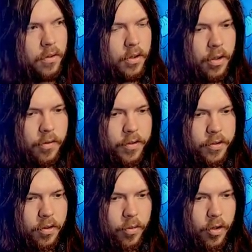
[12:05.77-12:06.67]
don't know if it's
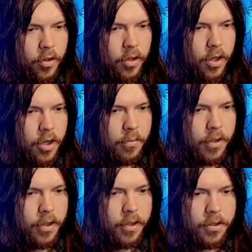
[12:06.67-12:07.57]
gonna work or not
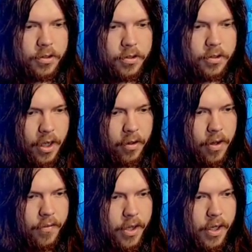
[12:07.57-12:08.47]
because I don't have any